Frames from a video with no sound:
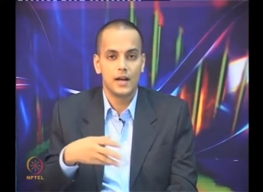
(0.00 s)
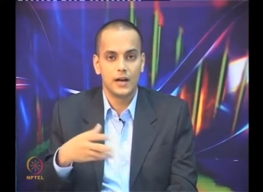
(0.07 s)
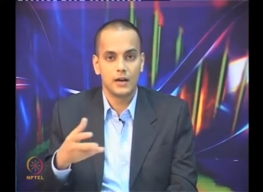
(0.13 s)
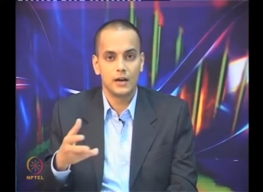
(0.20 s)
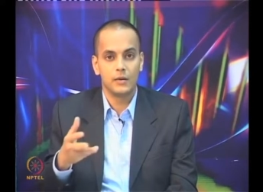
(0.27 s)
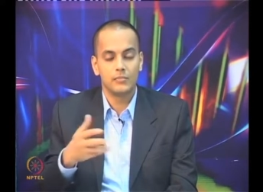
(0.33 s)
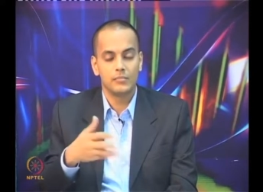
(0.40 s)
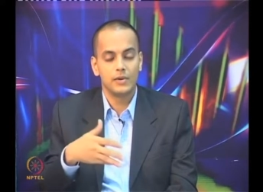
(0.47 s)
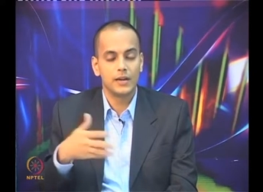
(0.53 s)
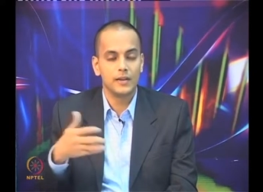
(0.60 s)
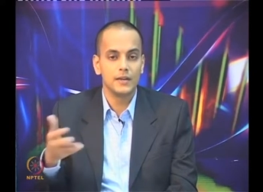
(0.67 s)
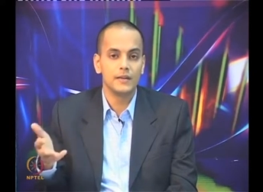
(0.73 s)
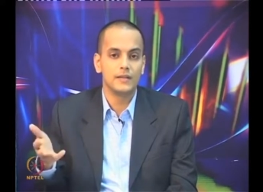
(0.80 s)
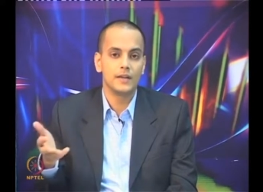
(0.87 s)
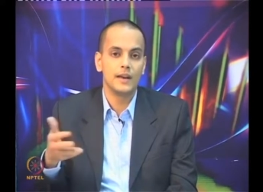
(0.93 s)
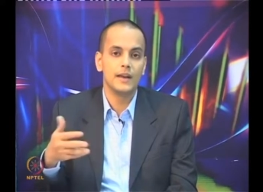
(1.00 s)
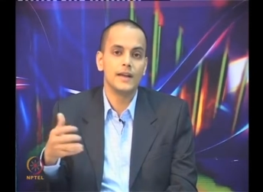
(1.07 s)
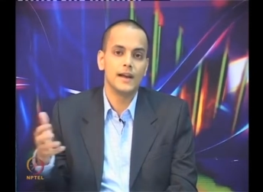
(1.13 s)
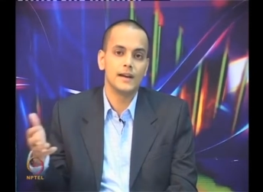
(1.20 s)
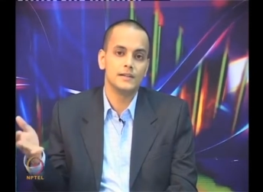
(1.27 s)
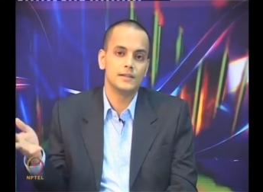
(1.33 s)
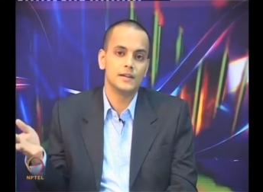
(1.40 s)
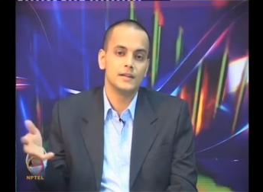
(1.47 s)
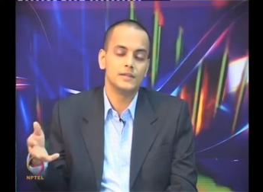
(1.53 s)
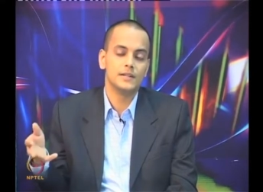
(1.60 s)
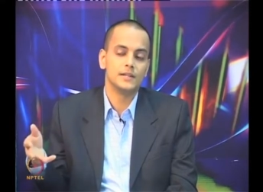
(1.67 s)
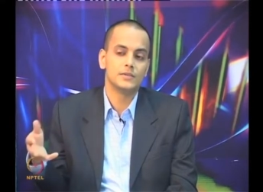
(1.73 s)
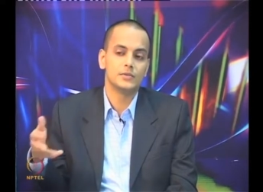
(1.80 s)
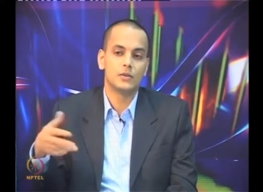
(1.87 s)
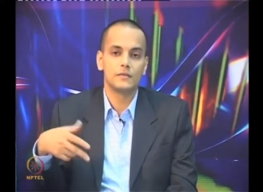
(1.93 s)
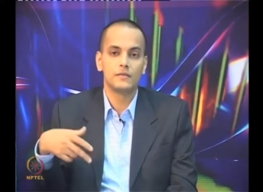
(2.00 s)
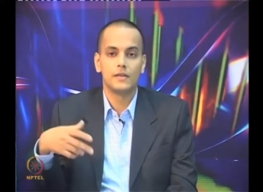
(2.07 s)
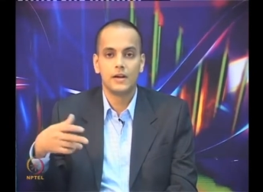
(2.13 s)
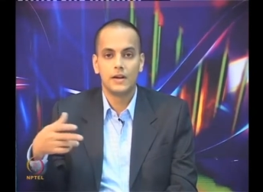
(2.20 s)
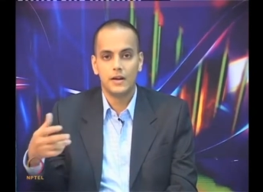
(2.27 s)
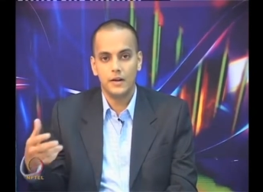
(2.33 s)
um, in the trailing edge regions of